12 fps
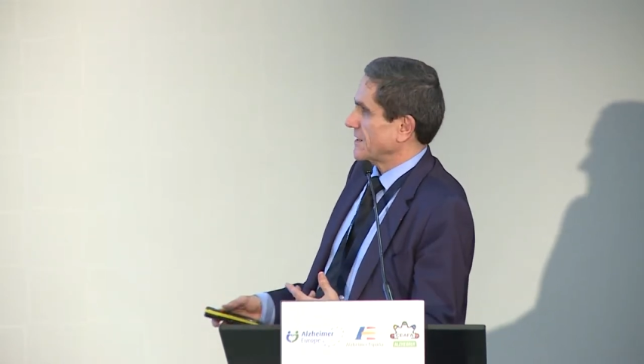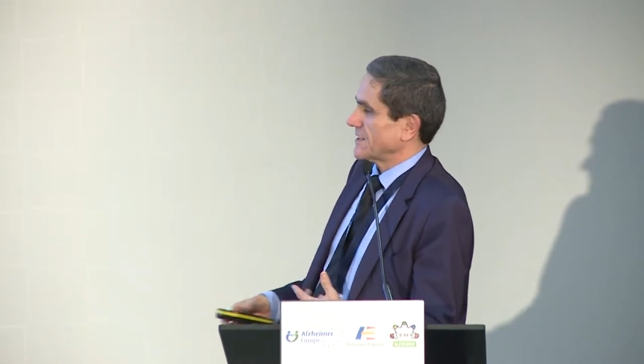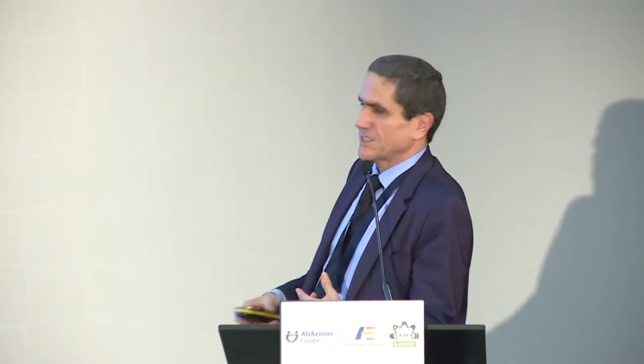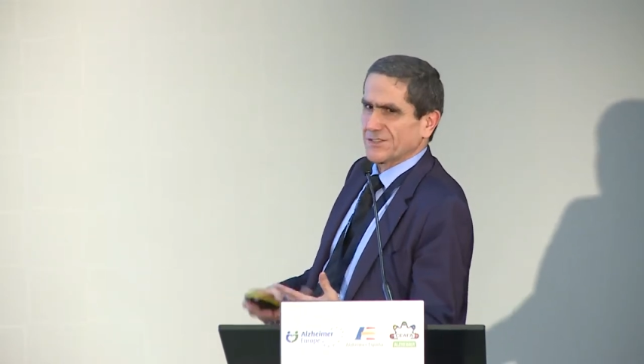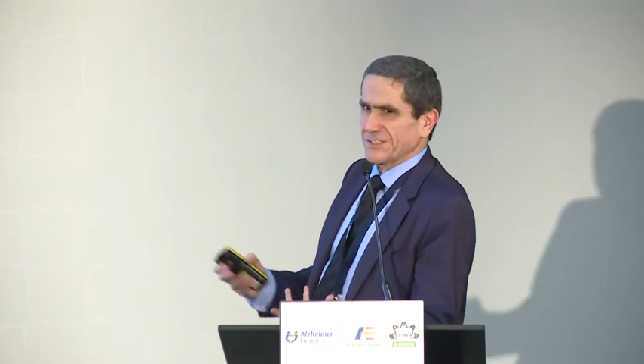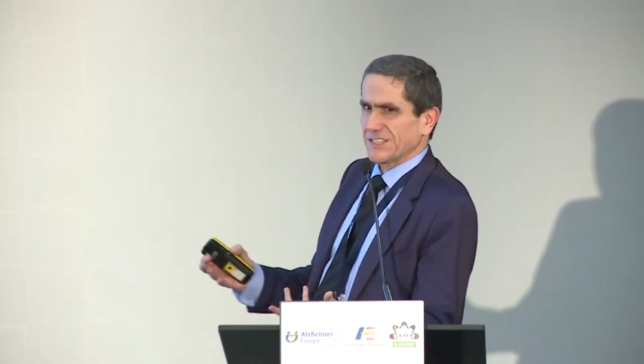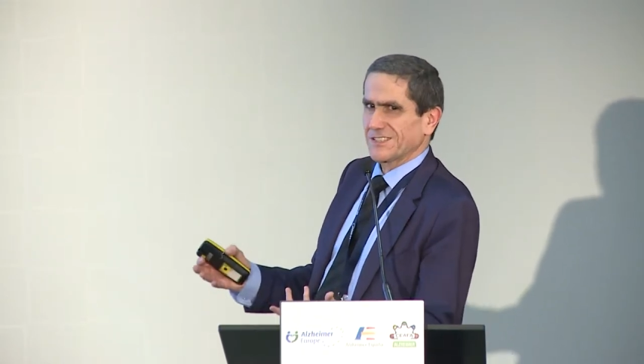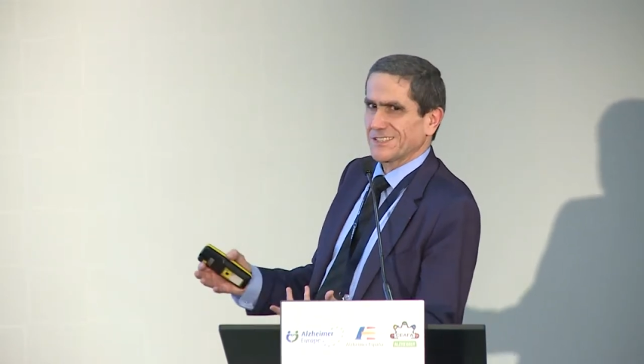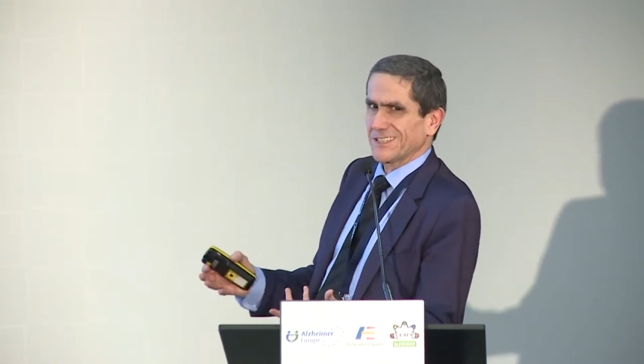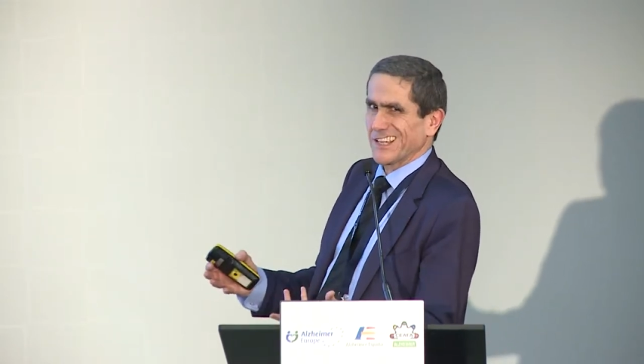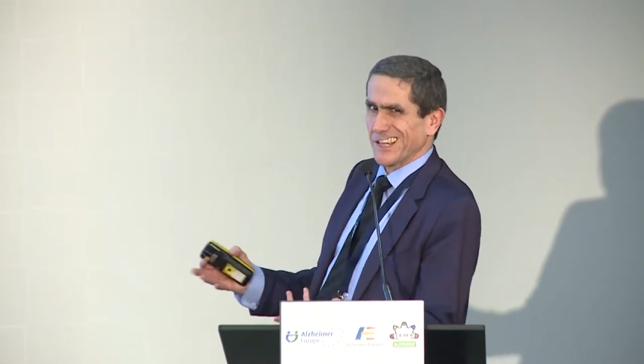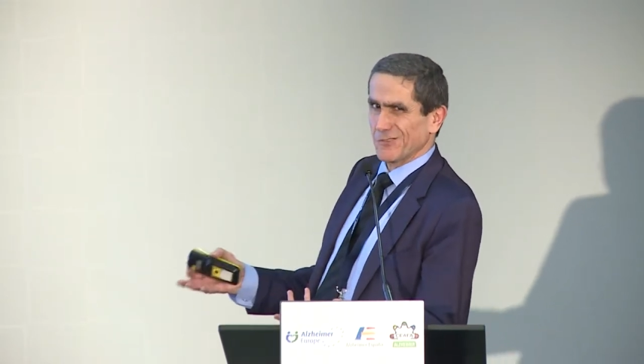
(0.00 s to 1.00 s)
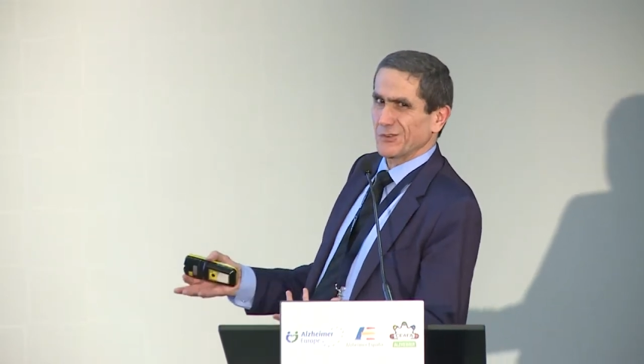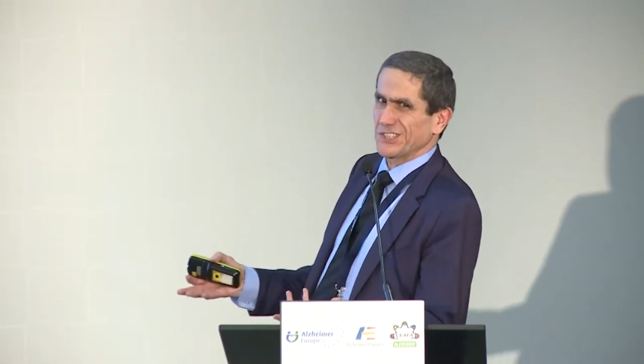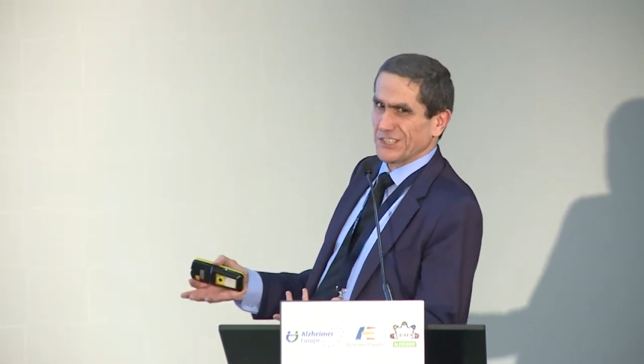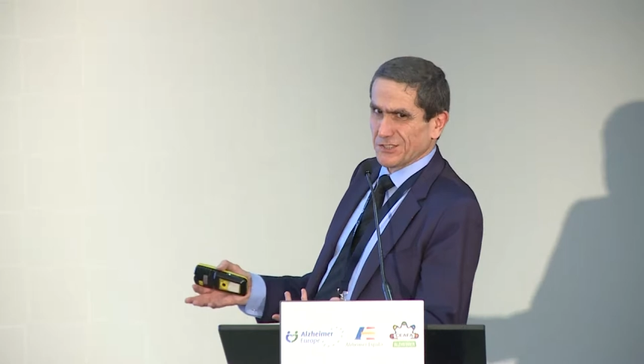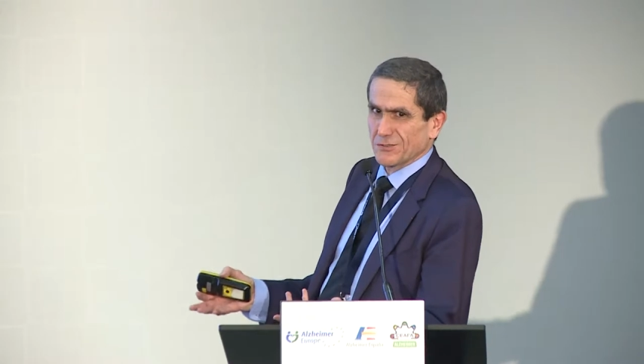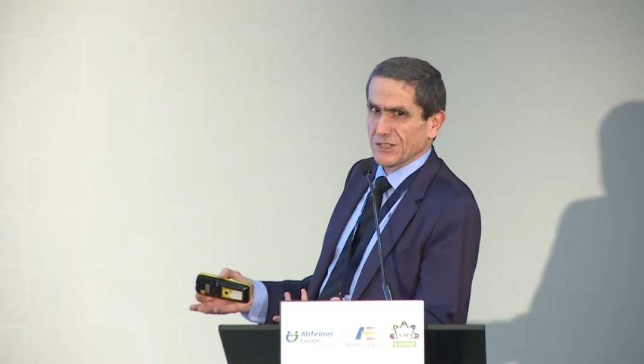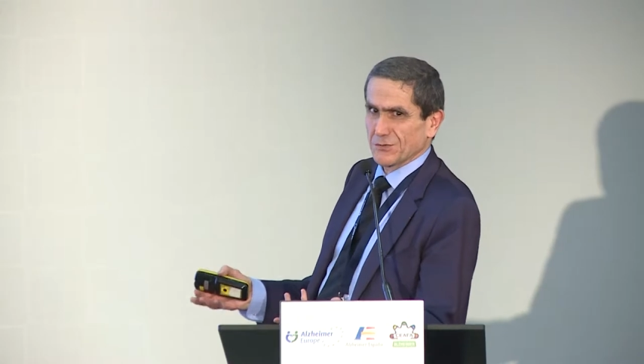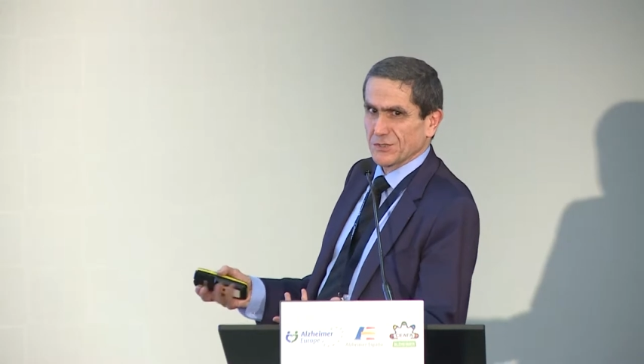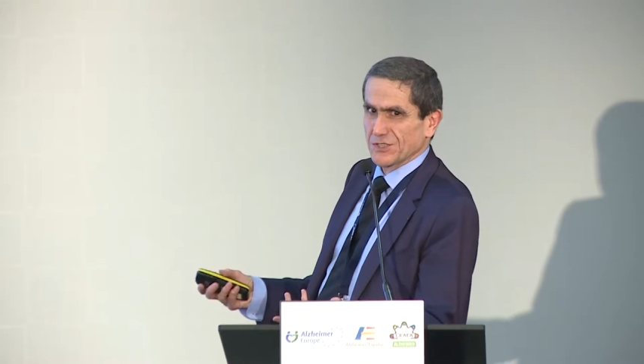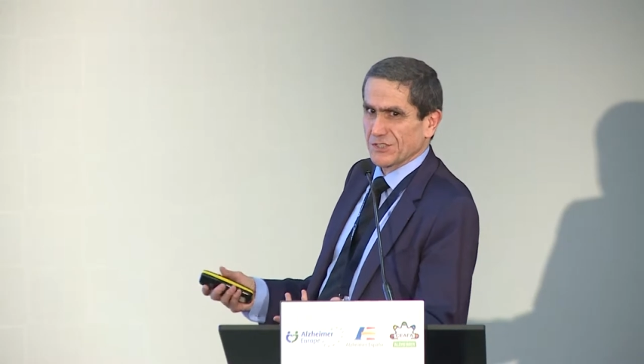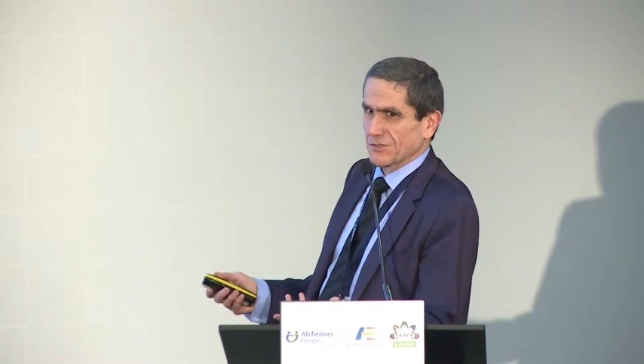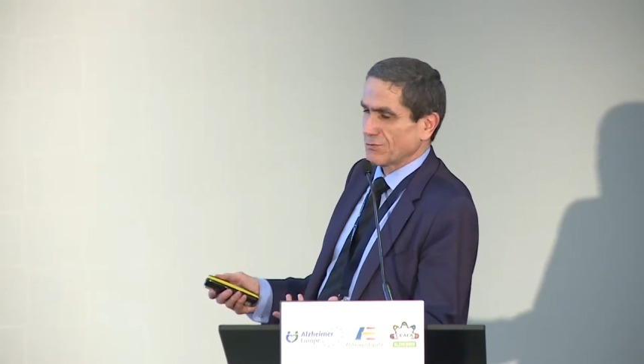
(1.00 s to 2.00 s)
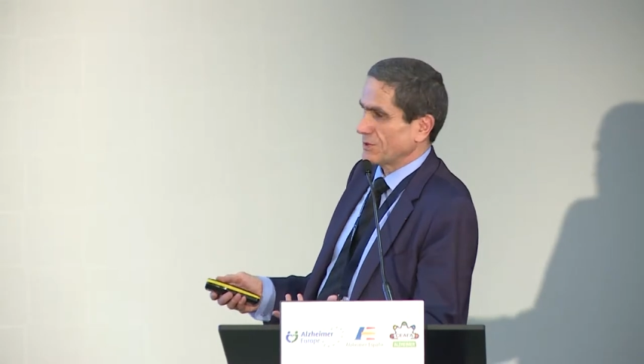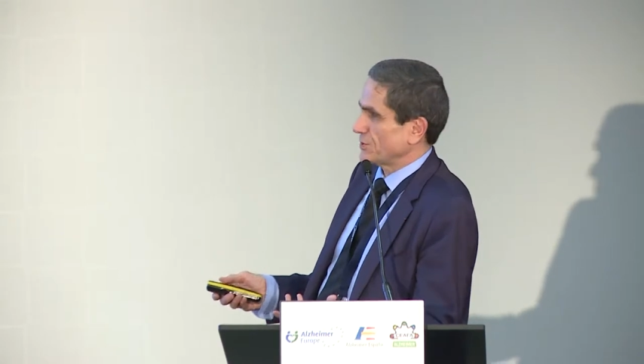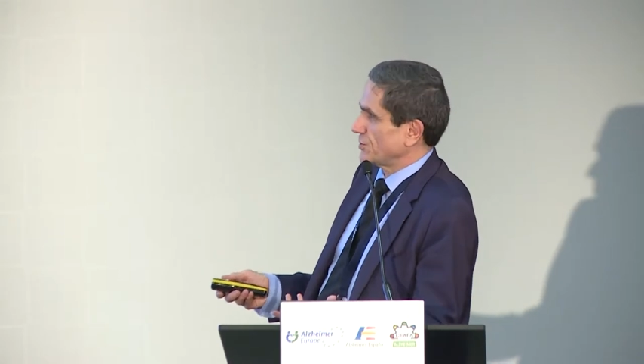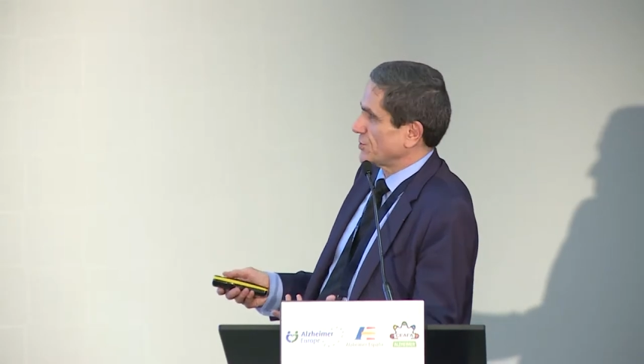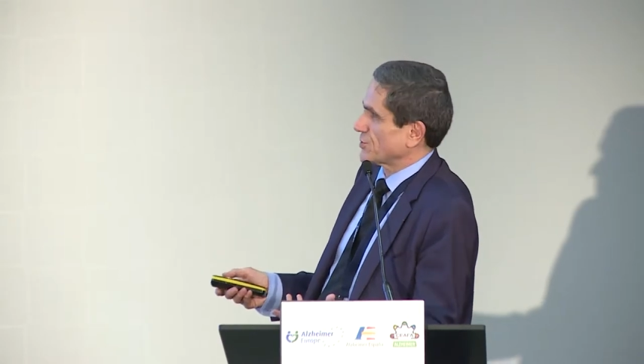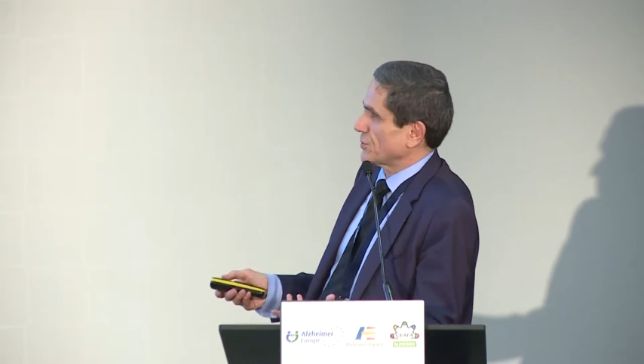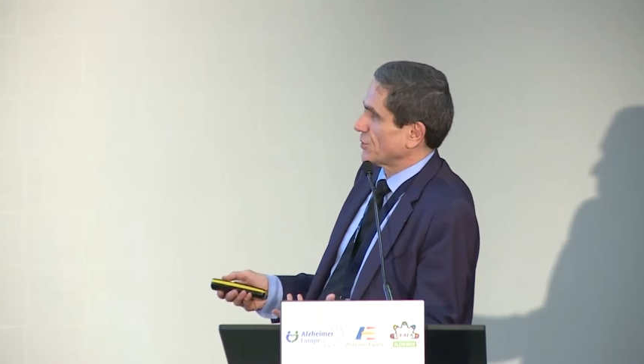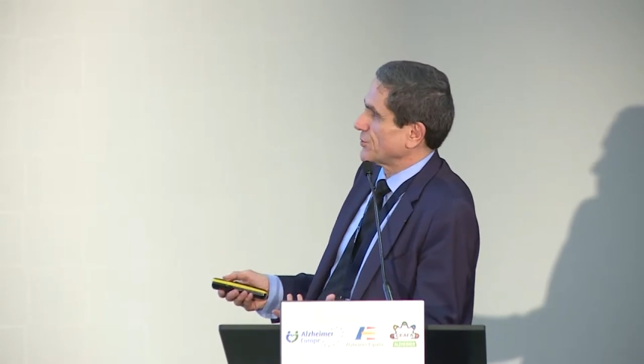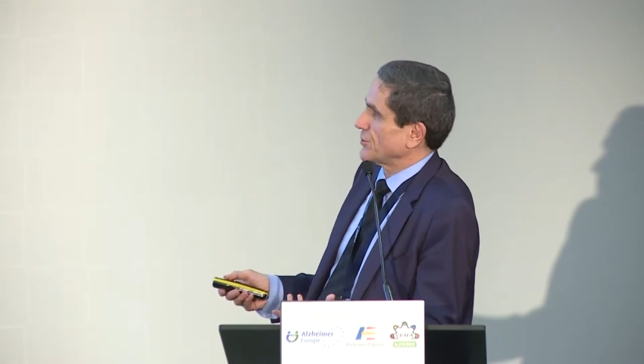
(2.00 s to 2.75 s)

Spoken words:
Is this hereditary, which is a usual